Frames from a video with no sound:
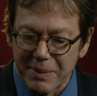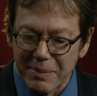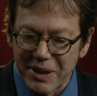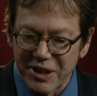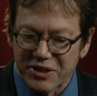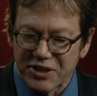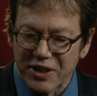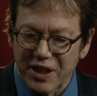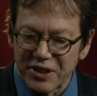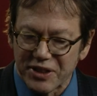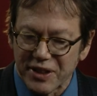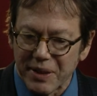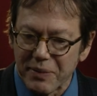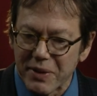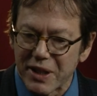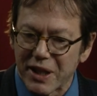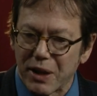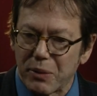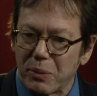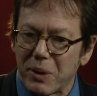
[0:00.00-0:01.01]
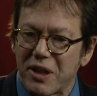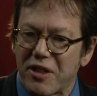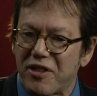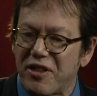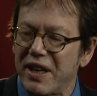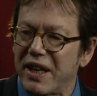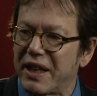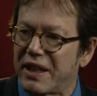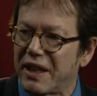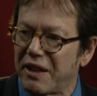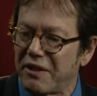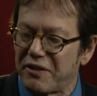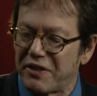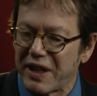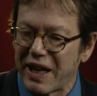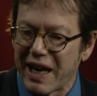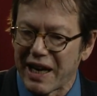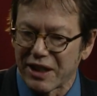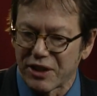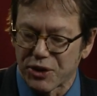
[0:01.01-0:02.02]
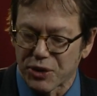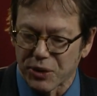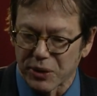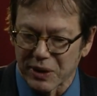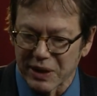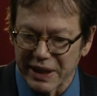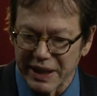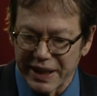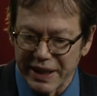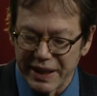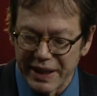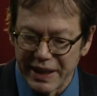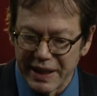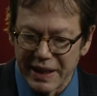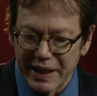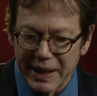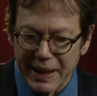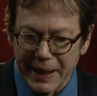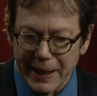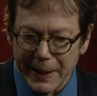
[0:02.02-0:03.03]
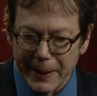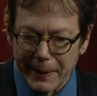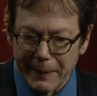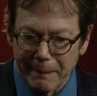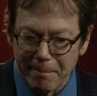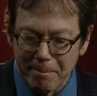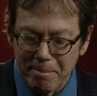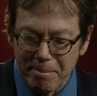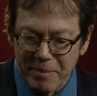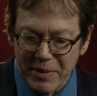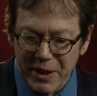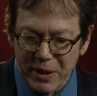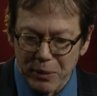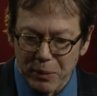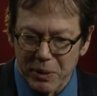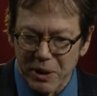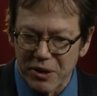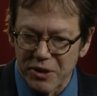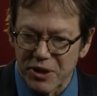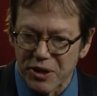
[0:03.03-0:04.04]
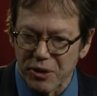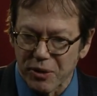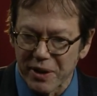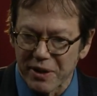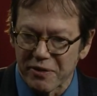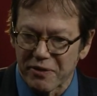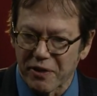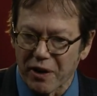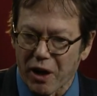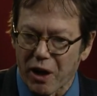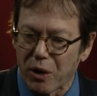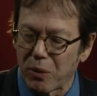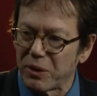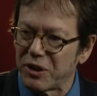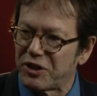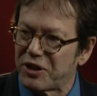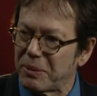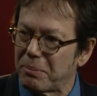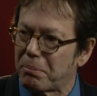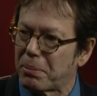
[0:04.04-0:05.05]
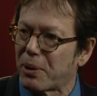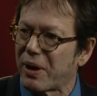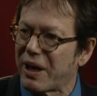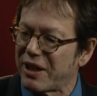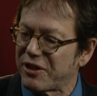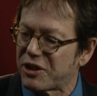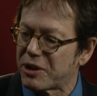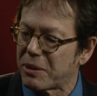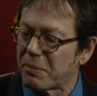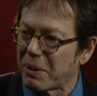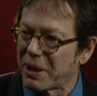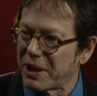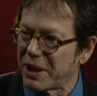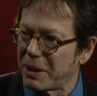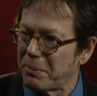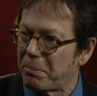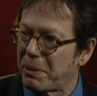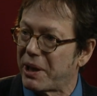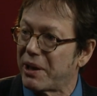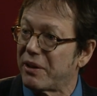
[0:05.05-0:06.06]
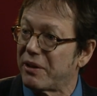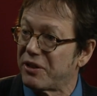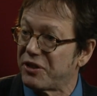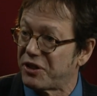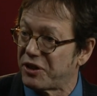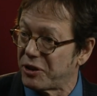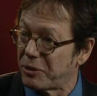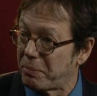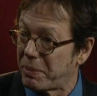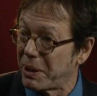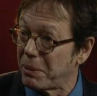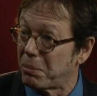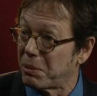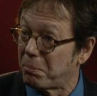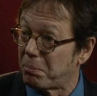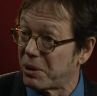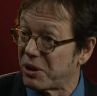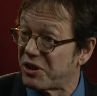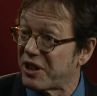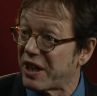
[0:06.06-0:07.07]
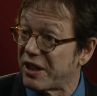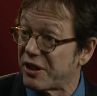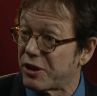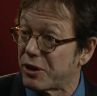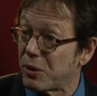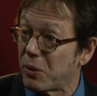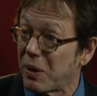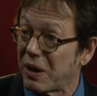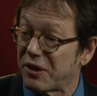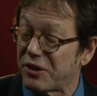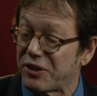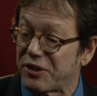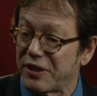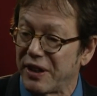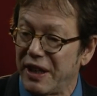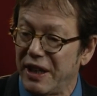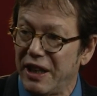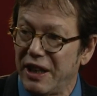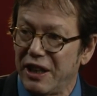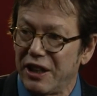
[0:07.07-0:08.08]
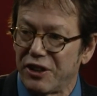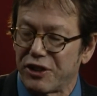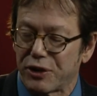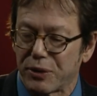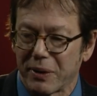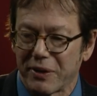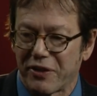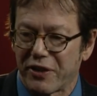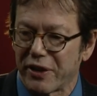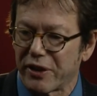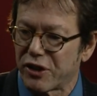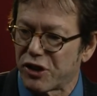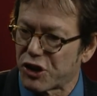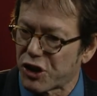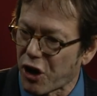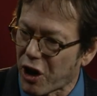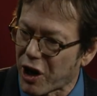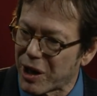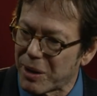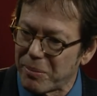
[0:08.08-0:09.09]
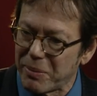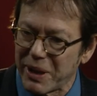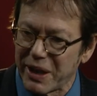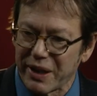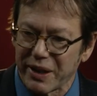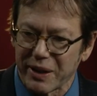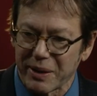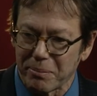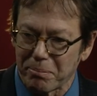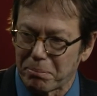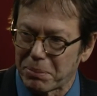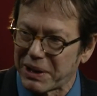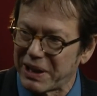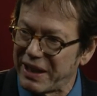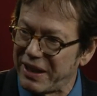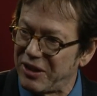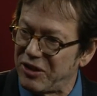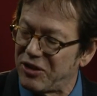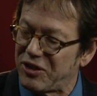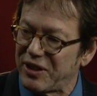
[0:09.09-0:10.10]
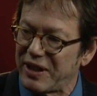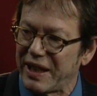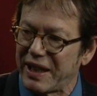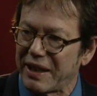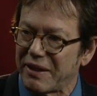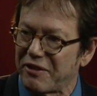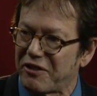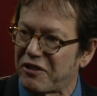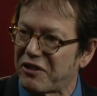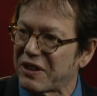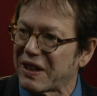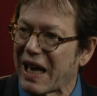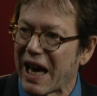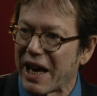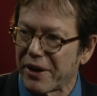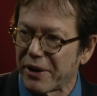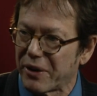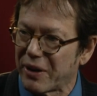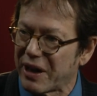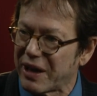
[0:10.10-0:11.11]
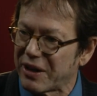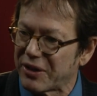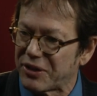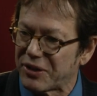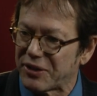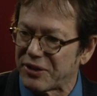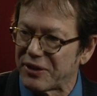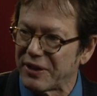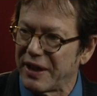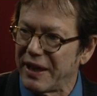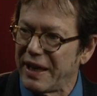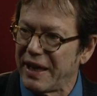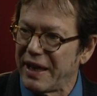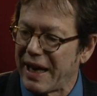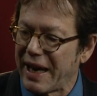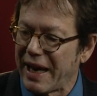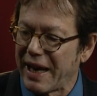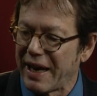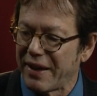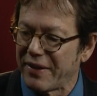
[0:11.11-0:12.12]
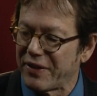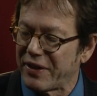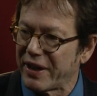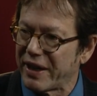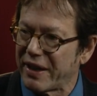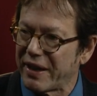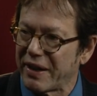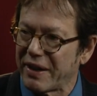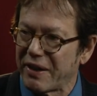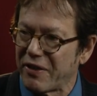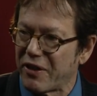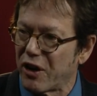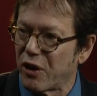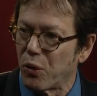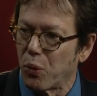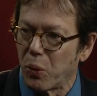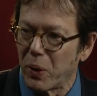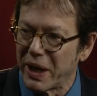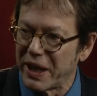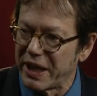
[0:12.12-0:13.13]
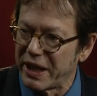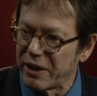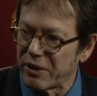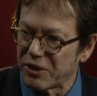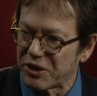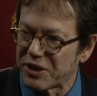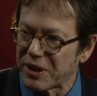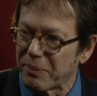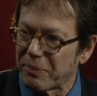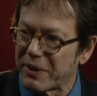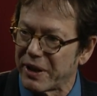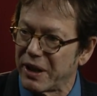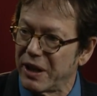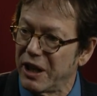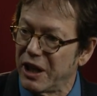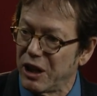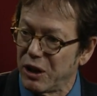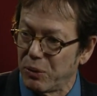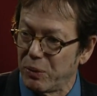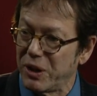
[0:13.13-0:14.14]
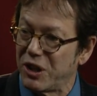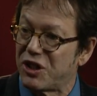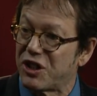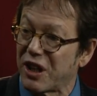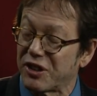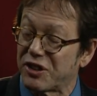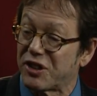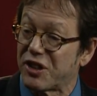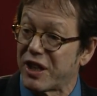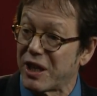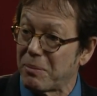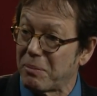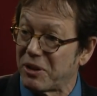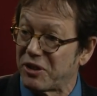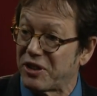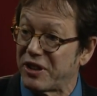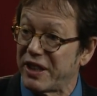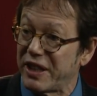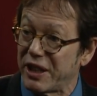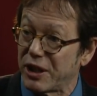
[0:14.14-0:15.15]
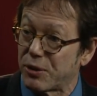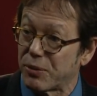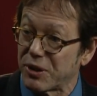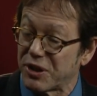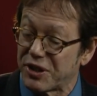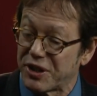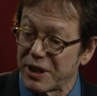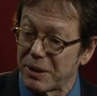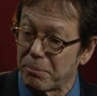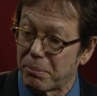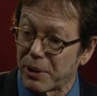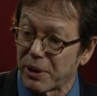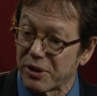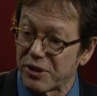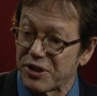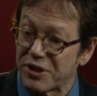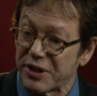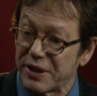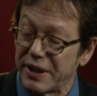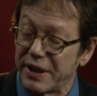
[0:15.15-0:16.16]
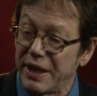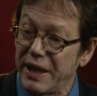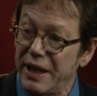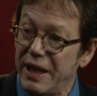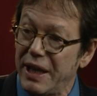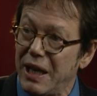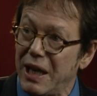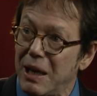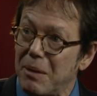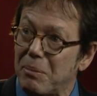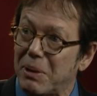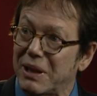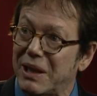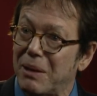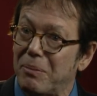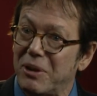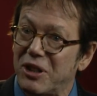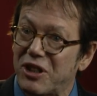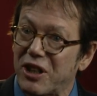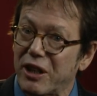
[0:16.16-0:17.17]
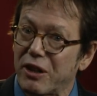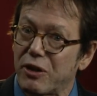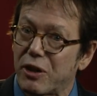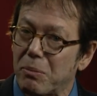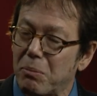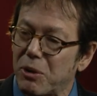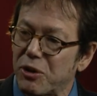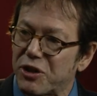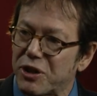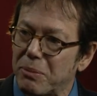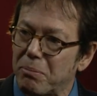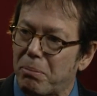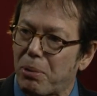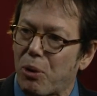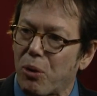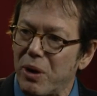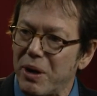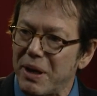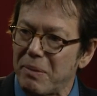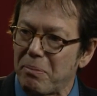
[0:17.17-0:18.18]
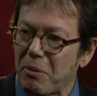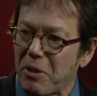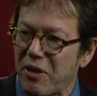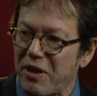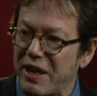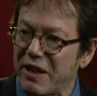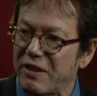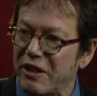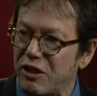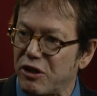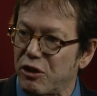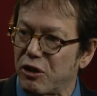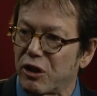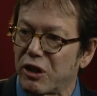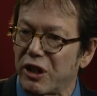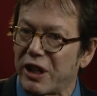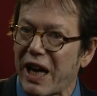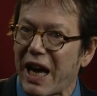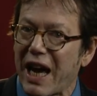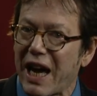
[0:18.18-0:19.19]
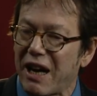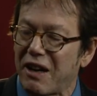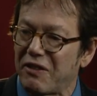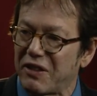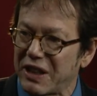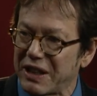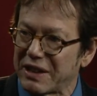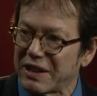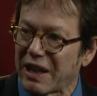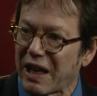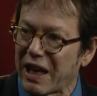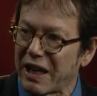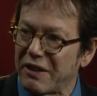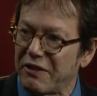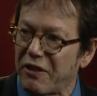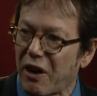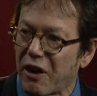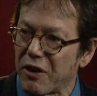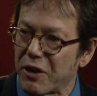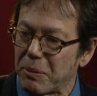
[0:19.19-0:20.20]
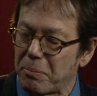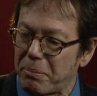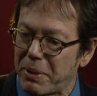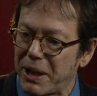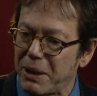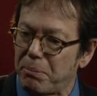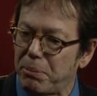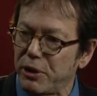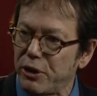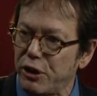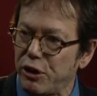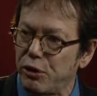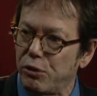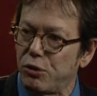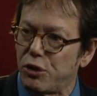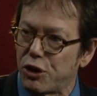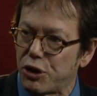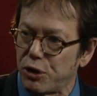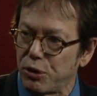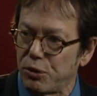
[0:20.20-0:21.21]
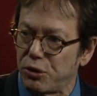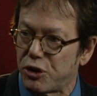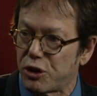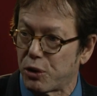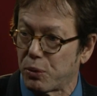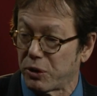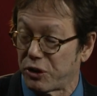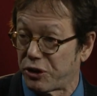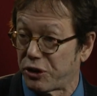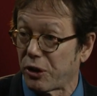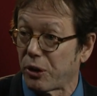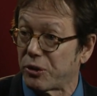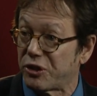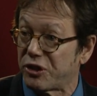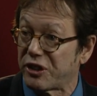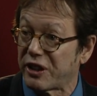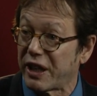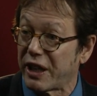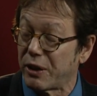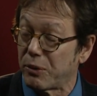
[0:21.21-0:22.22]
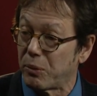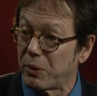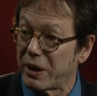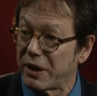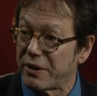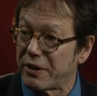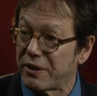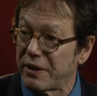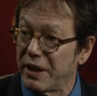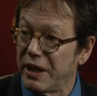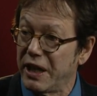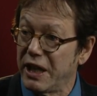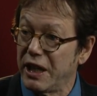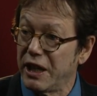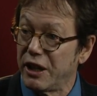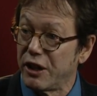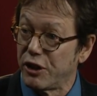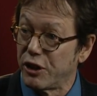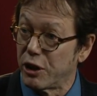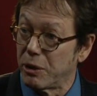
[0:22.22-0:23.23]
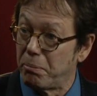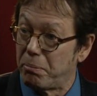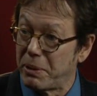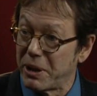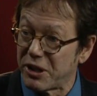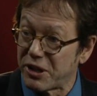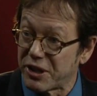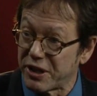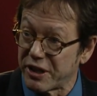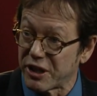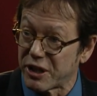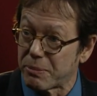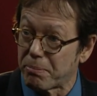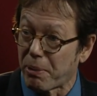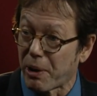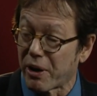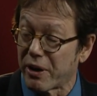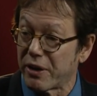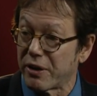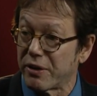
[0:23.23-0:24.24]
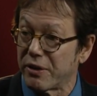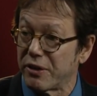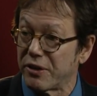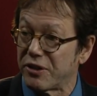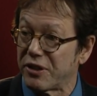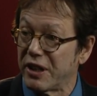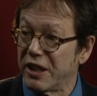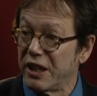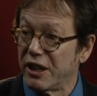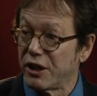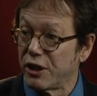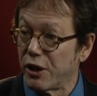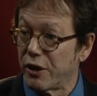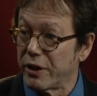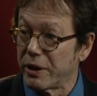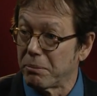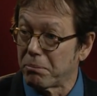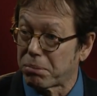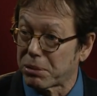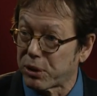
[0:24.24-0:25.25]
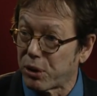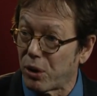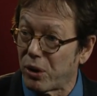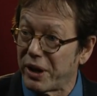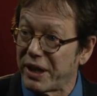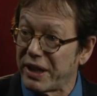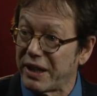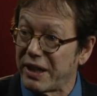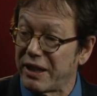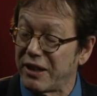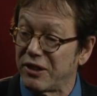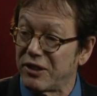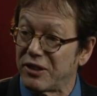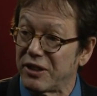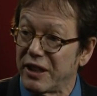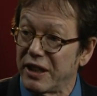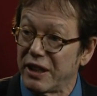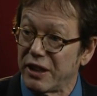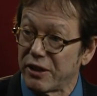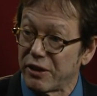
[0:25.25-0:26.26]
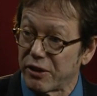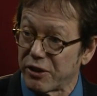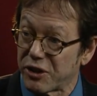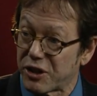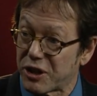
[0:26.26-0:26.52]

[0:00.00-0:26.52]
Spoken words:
it's not something that we think of naturally. We're sort of always impressed by the appearances people present to us. So if they're charming and pleasing and flatter us, and they're witty or something, we judge them as an interesting person. But let me tell you, the most important thing that you're going to have in life are the people you choose to associate with. Your business partners, your employees, your